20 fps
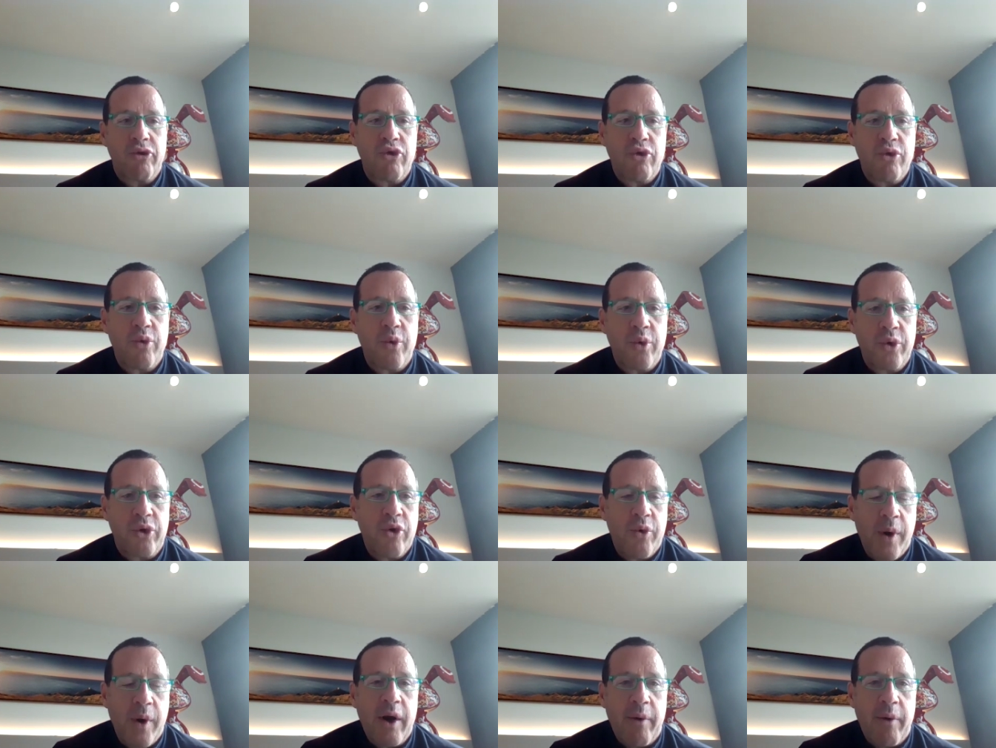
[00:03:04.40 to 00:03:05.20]
do
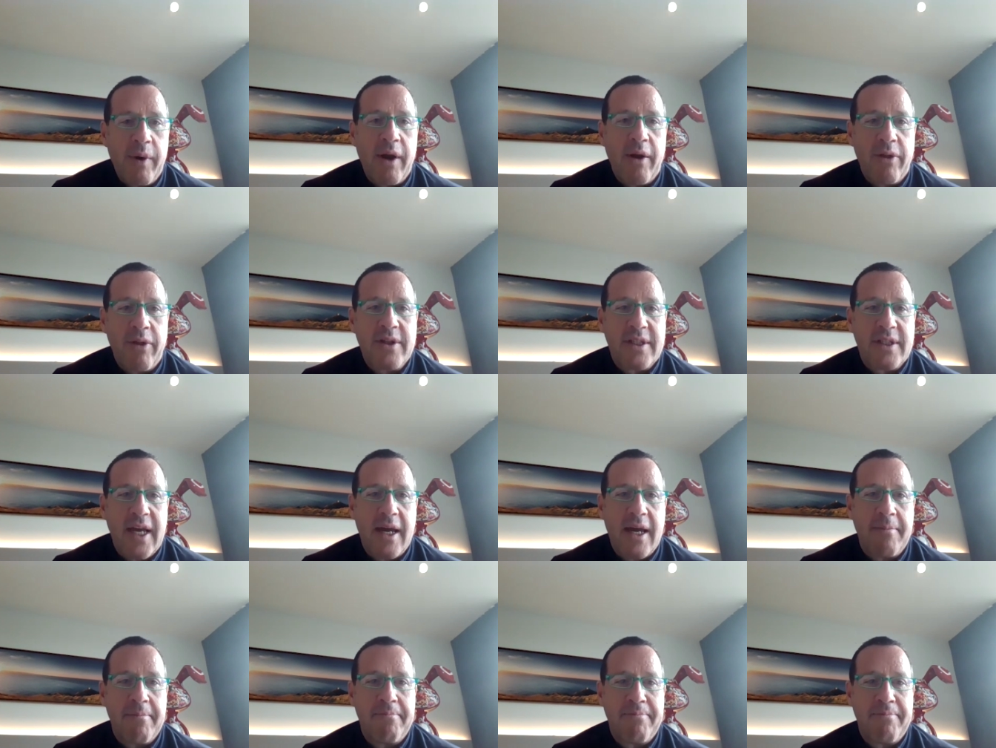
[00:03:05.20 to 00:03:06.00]
do we agree on the
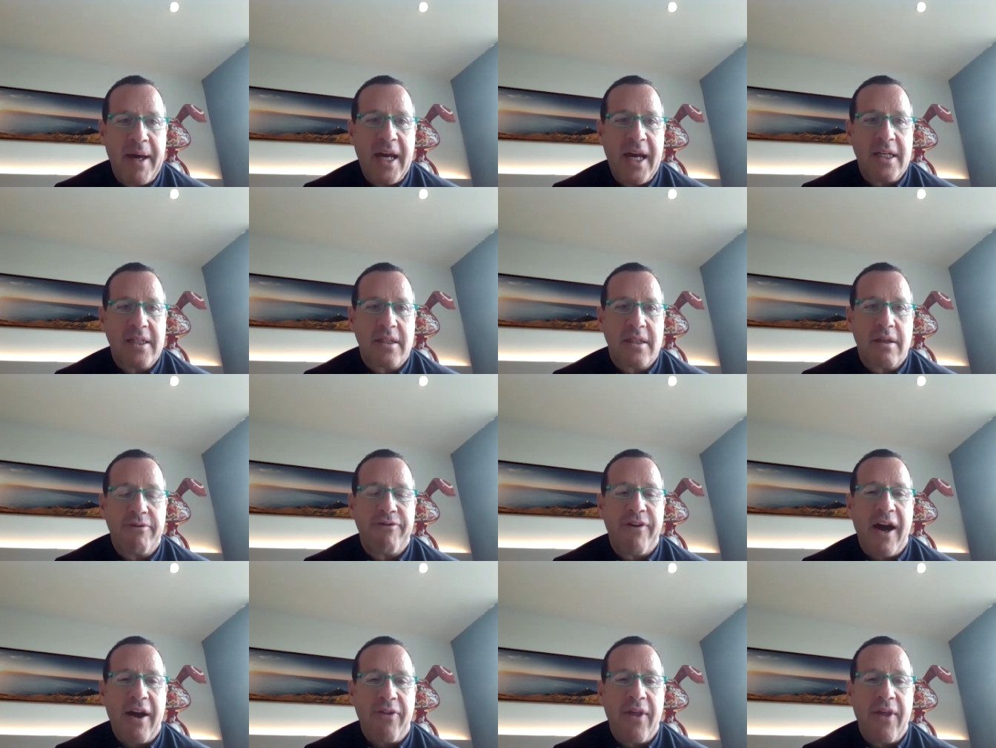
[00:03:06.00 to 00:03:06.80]
same base? The
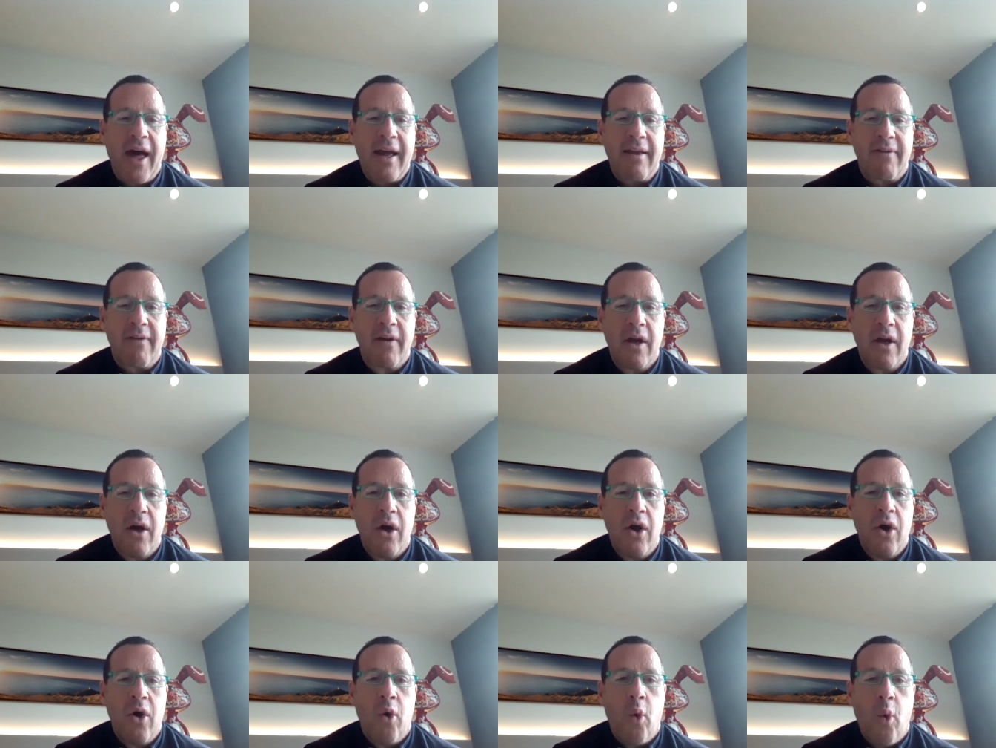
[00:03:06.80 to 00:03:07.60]
fact that
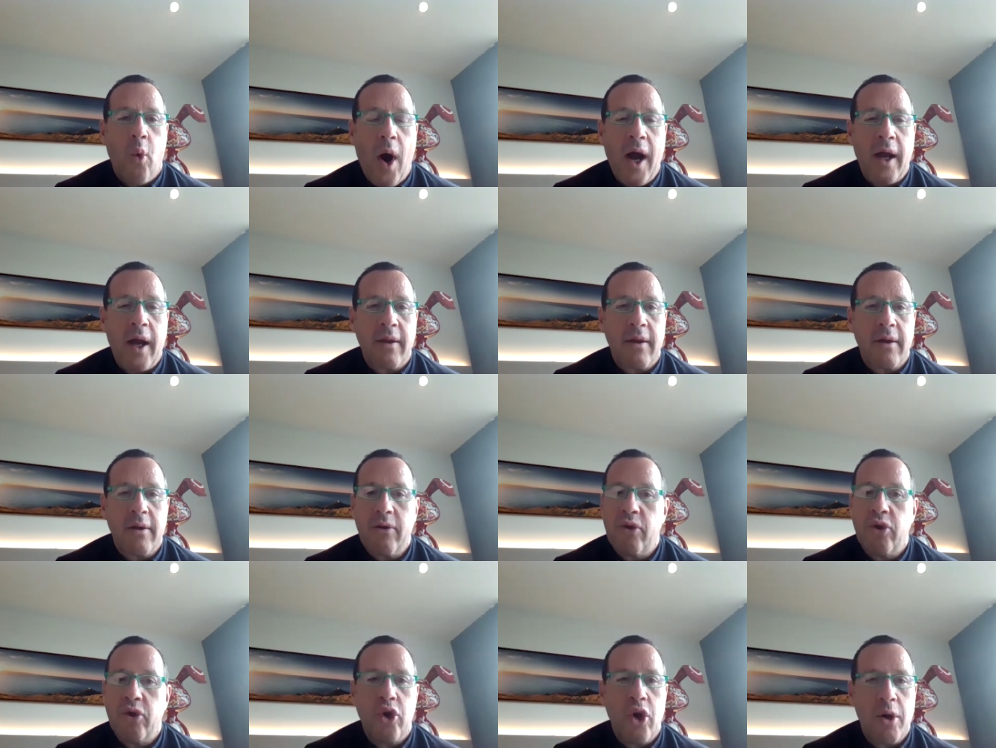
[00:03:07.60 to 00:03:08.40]
one,
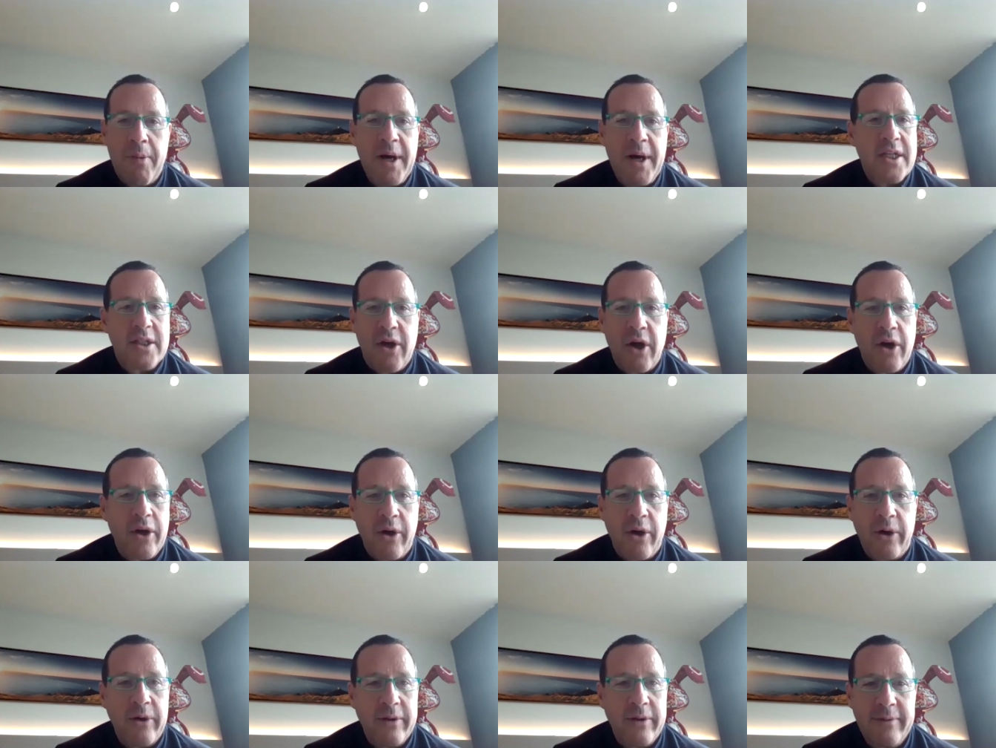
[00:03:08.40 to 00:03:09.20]
nobody's gonna
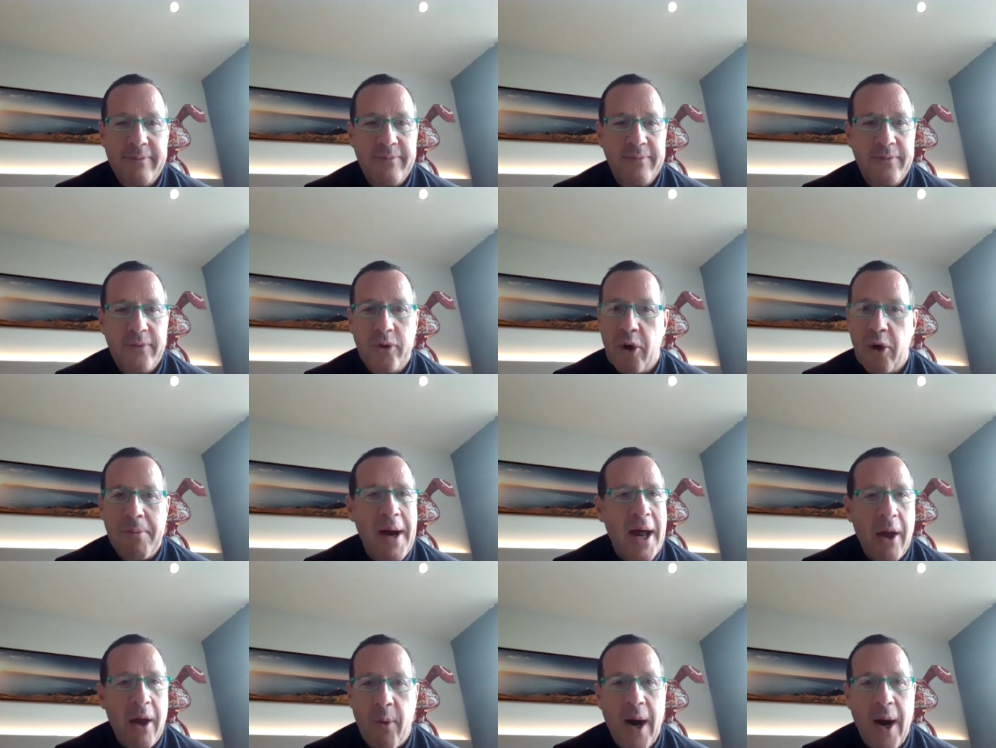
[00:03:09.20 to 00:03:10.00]
go, no
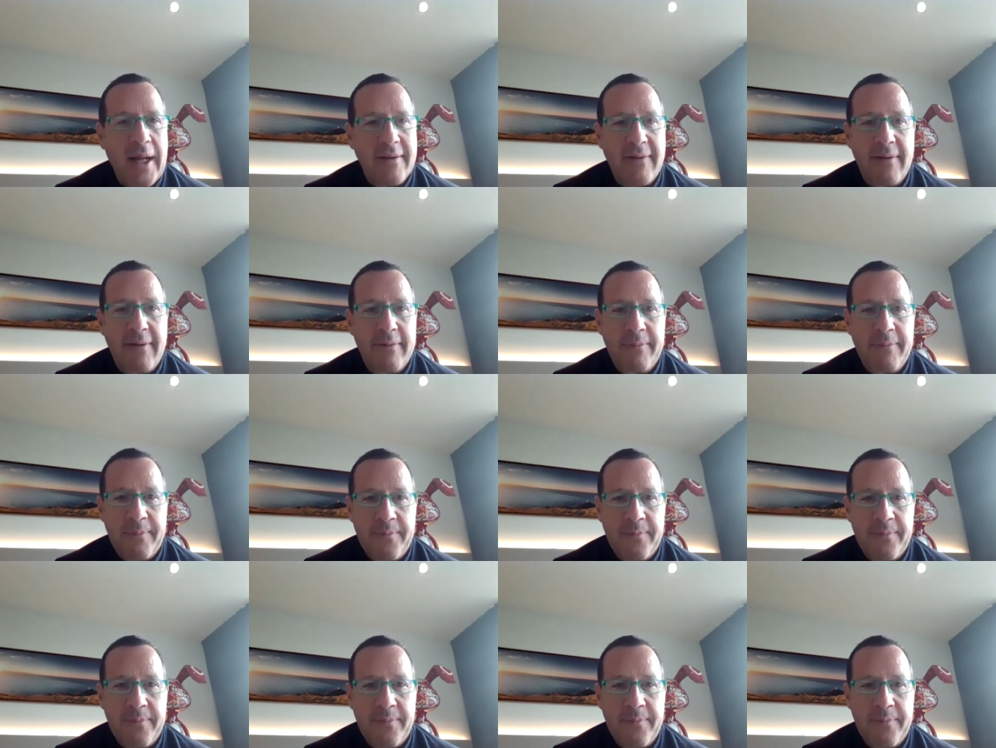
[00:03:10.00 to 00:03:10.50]
matter what